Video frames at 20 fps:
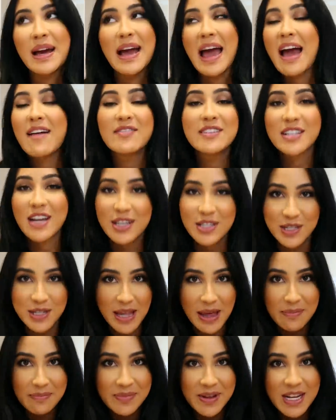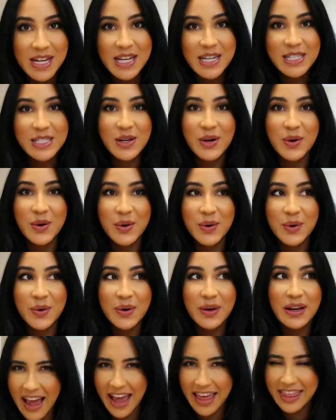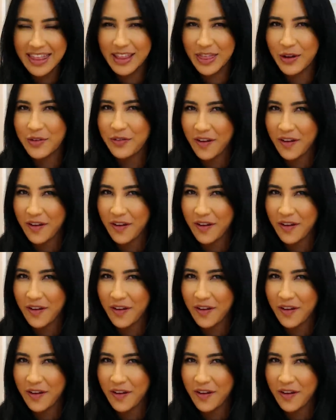I haven't touched them, so I think they're